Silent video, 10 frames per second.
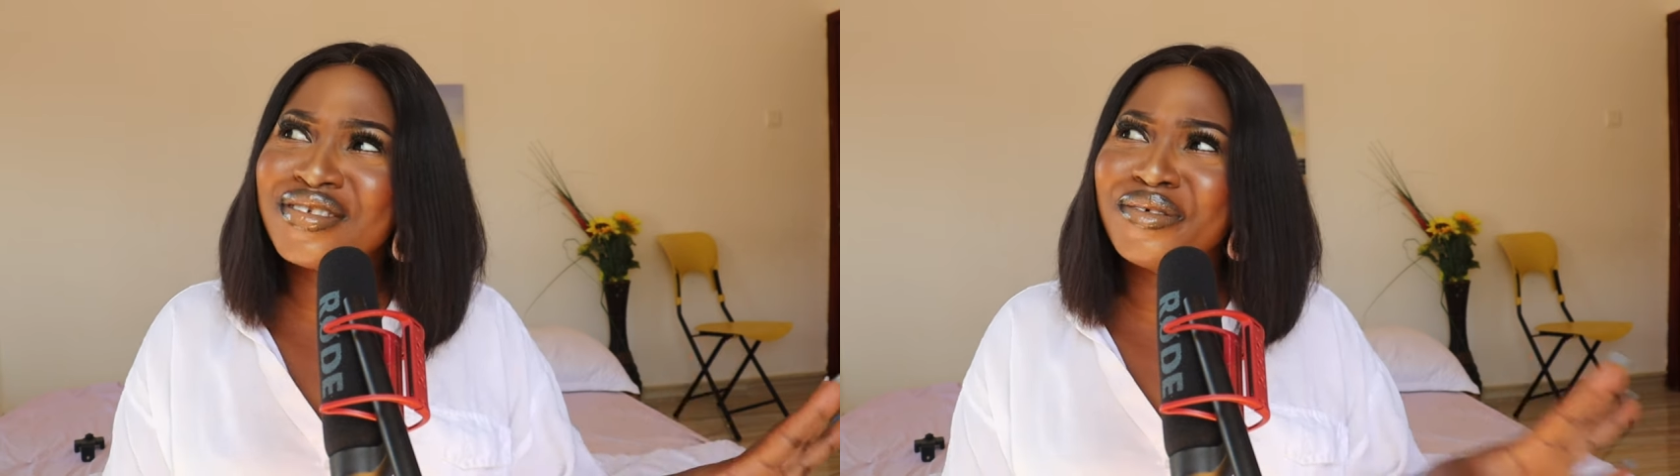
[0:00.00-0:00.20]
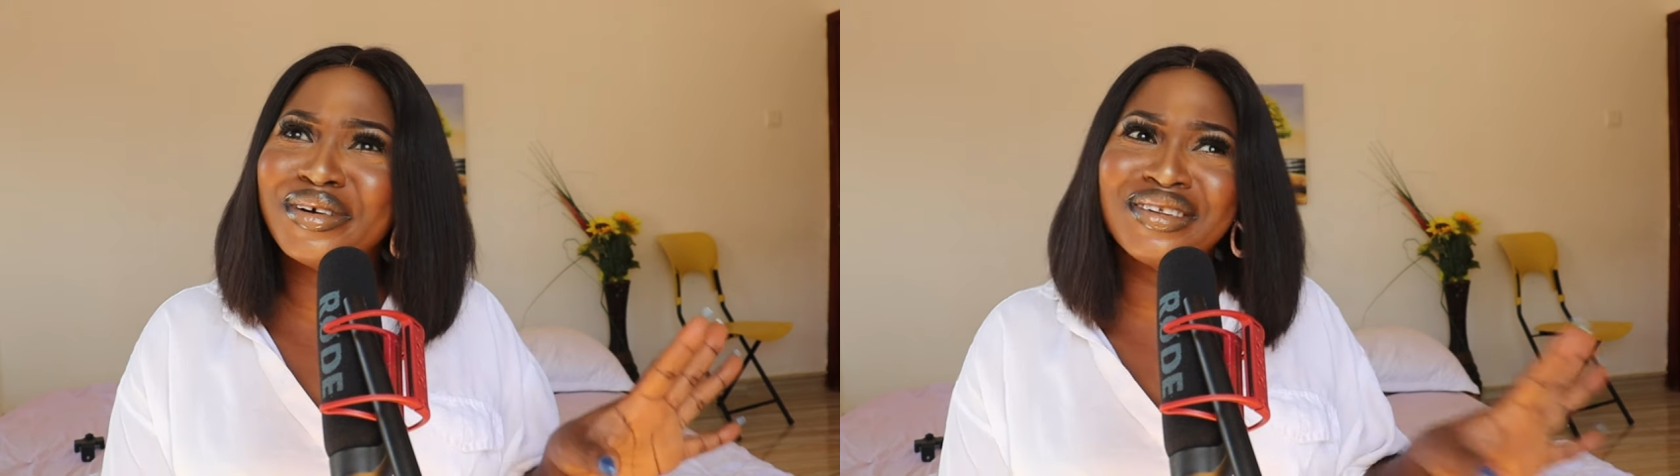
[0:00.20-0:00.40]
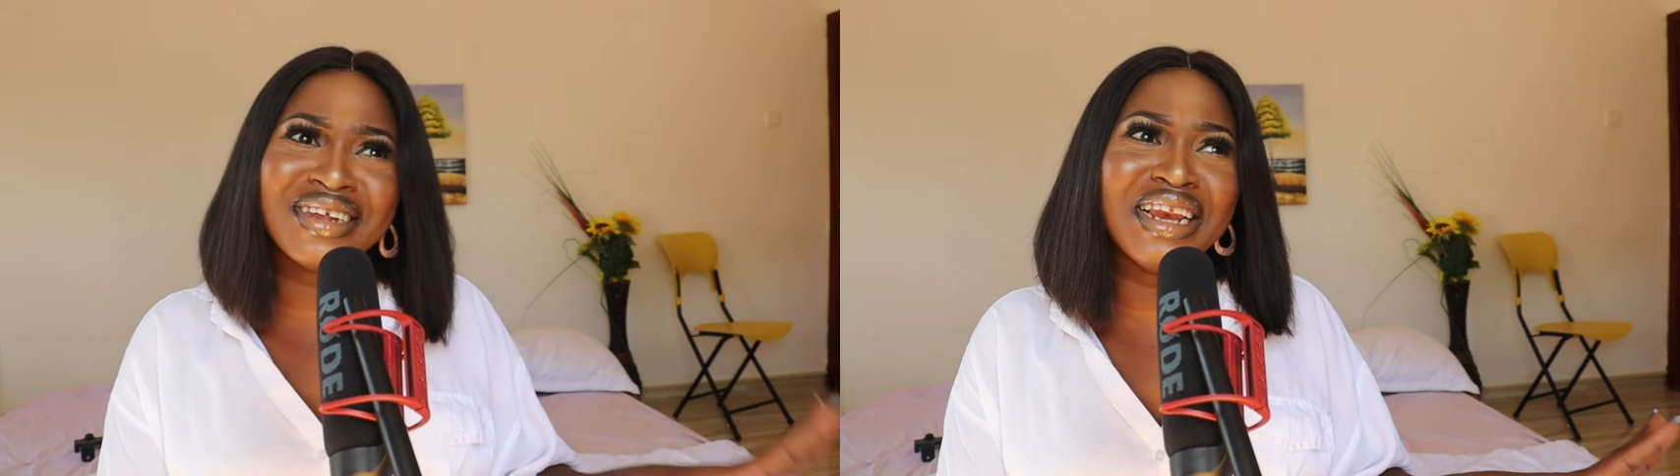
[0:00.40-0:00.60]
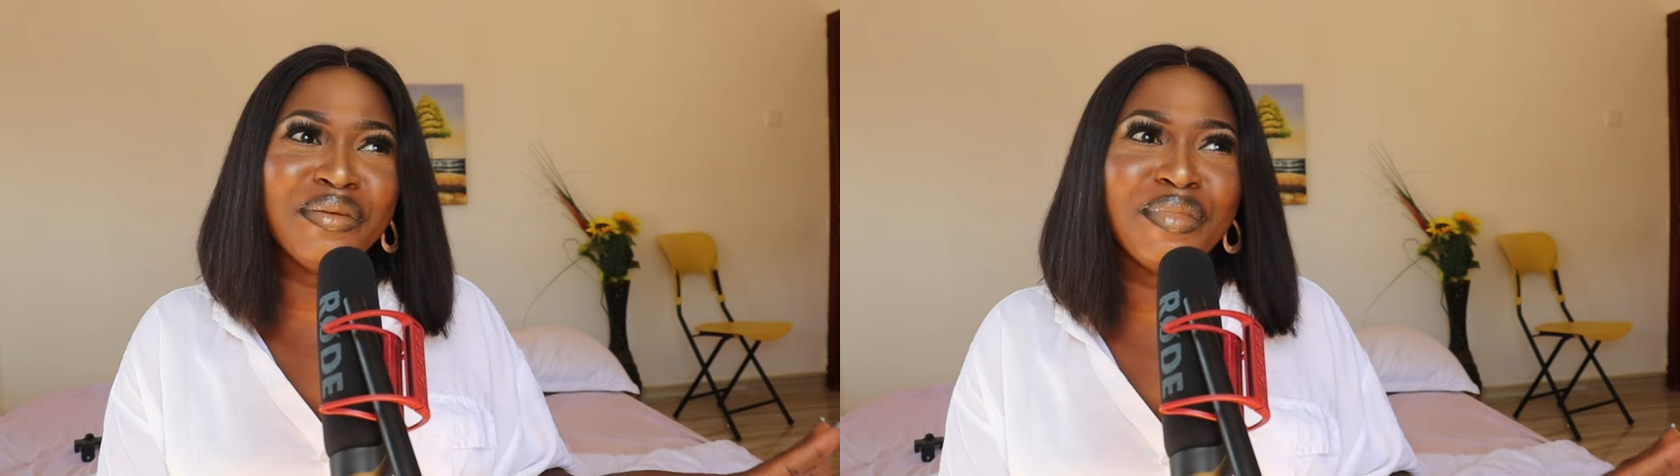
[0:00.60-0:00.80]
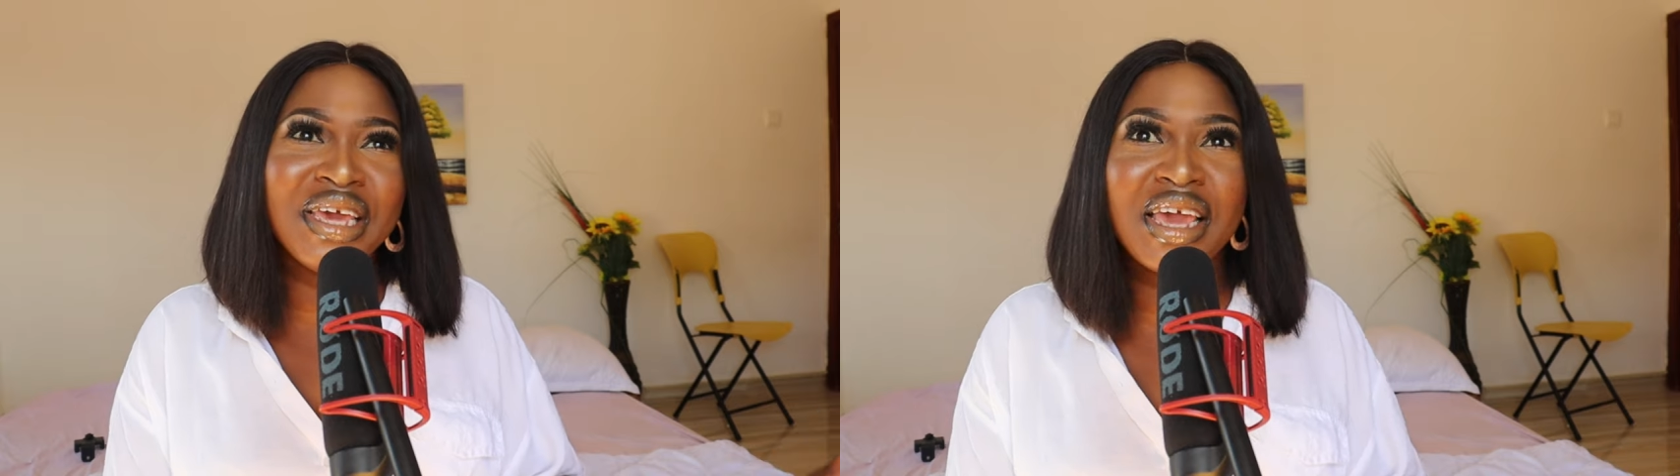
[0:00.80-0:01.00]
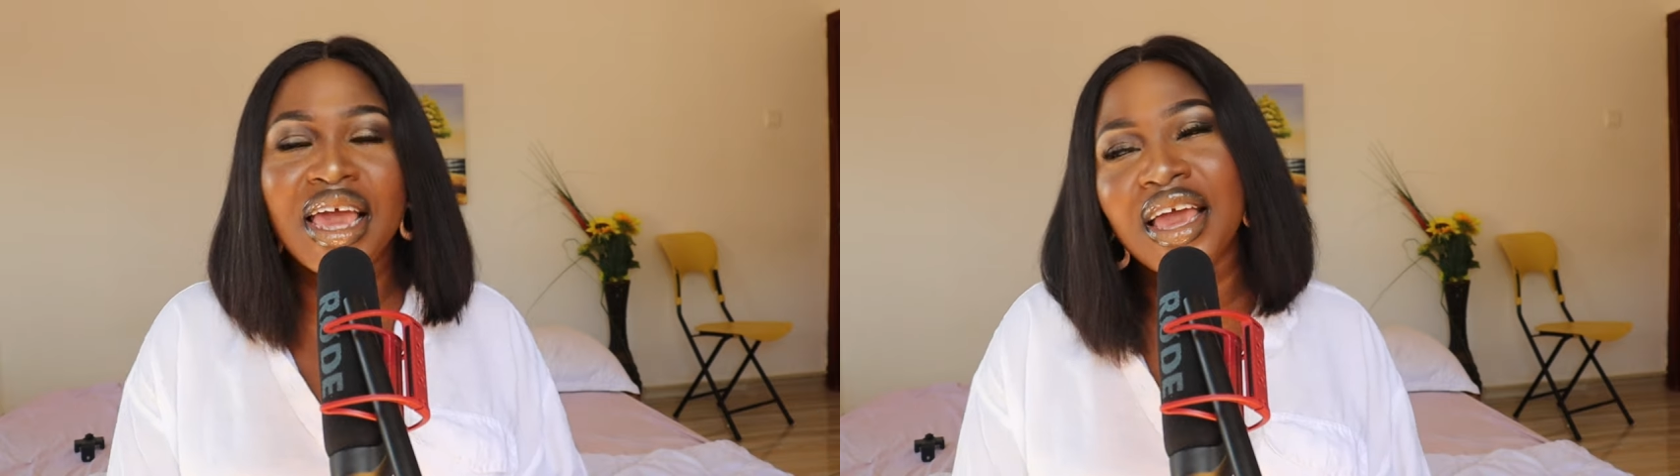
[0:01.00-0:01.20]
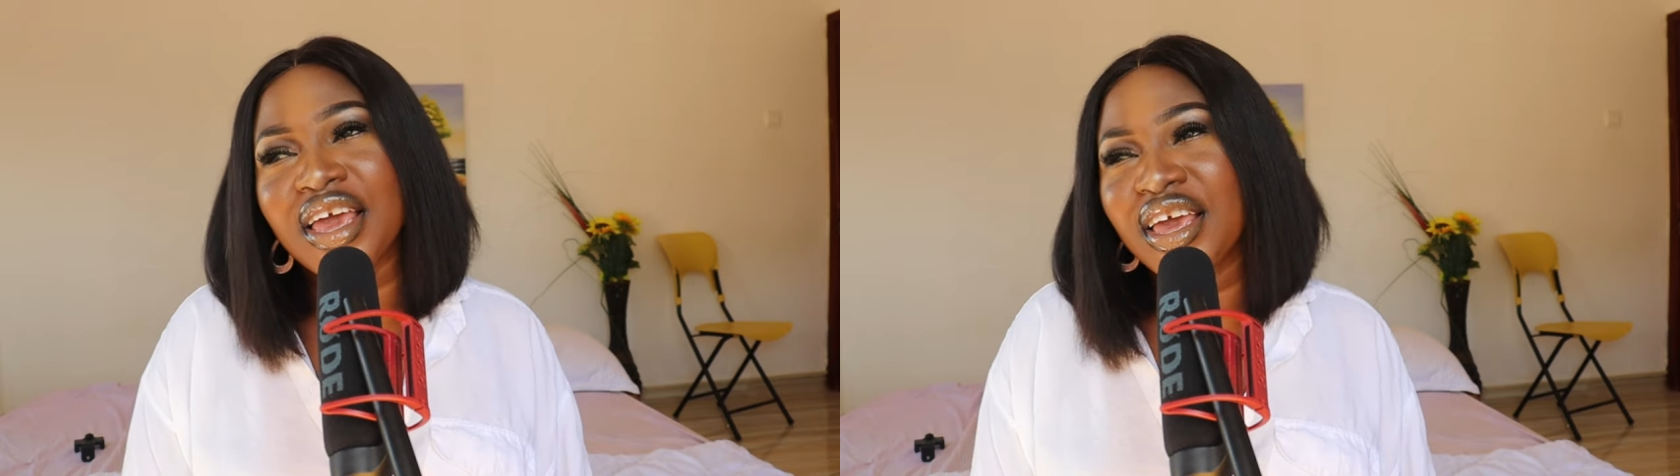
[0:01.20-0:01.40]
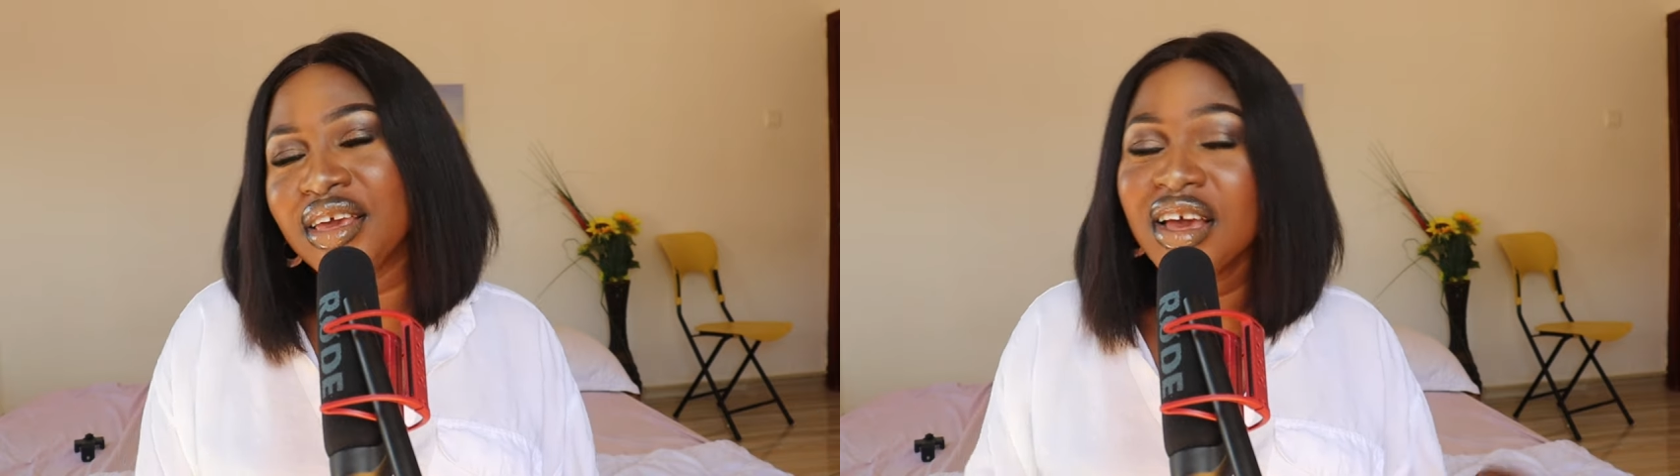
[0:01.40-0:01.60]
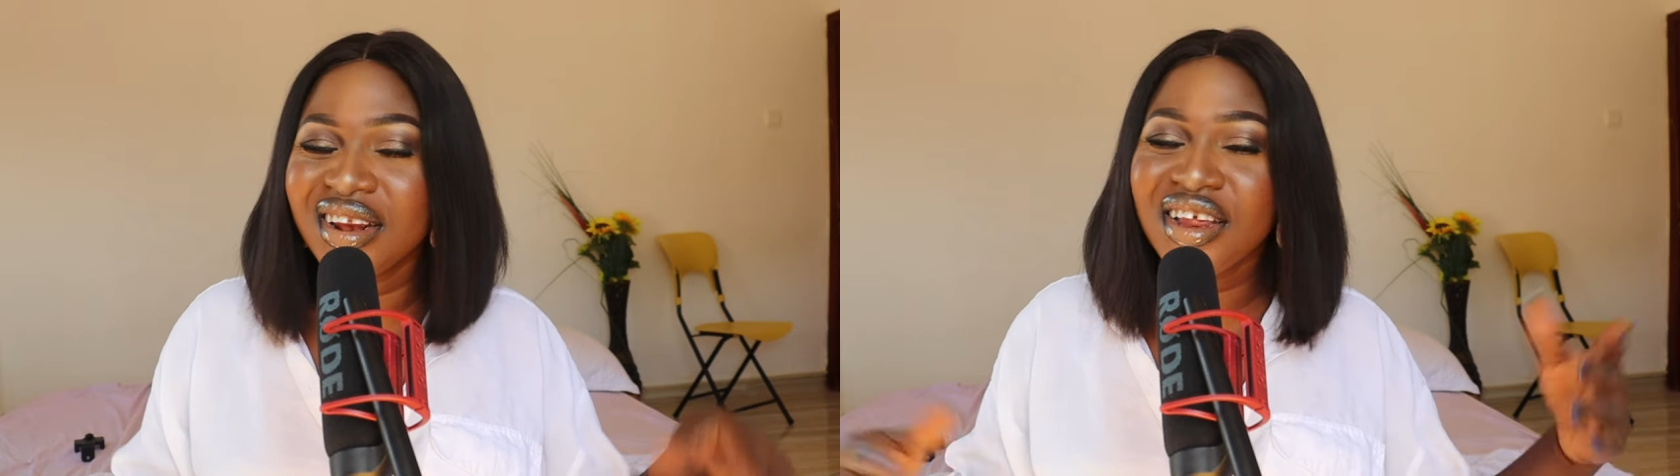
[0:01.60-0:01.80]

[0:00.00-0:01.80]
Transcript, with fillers: someone telling me, hey,